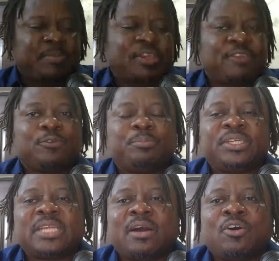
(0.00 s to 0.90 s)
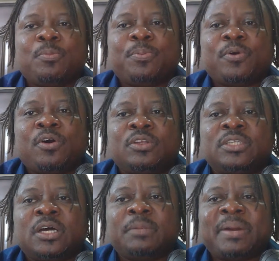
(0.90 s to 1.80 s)
let me even bring that up on
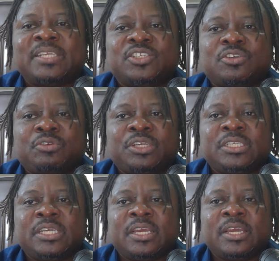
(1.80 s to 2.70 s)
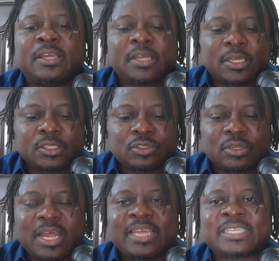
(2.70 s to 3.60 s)
my screen here so
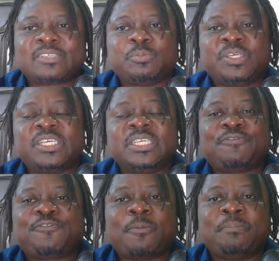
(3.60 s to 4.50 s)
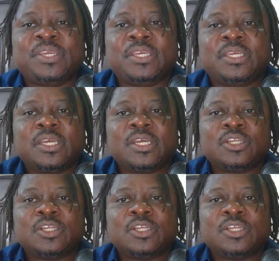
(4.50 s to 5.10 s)
that it will be easy for me